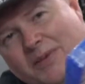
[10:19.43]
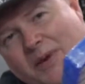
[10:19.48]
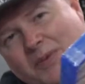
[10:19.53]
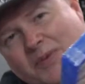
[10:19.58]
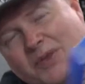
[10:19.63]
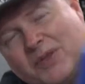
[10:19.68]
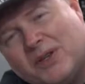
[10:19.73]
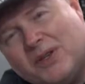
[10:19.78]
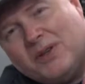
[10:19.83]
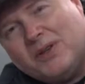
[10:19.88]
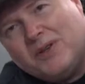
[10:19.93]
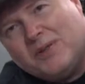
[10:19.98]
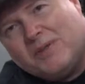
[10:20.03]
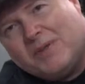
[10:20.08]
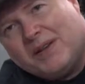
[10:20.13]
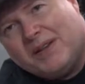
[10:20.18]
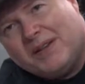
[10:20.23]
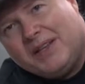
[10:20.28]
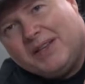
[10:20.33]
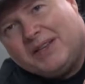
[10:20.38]
obscure
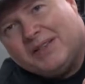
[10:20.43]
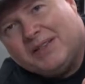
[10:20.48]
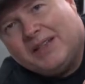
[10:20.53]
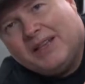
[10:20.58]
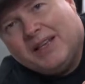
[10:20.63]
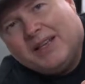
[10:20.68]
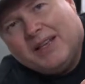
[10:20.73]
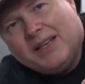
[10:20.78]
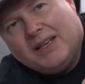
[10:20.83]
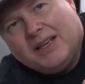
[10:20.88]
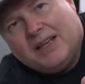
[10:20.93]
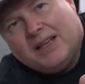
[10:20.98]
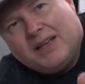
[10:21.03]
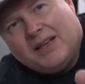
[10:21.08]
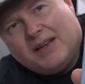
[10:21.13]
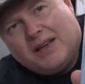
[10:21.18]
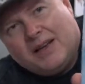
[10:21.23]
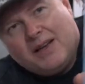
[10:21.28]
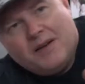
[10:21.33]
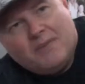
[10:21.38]
about this.
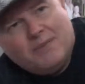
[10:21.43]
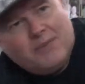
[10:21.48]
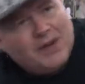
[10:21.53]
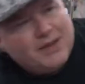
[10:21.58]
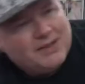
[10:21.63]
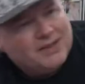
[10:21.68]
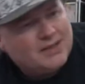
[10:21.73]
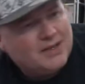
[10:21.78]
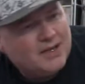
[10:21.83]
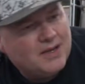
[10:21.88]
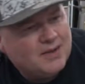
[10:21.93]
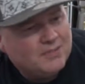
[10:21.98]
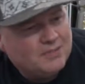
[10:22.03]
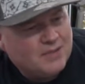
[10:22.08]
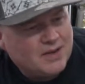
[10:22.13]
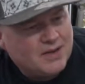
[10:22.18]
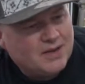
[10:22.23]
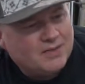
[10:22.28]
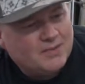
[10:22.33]
The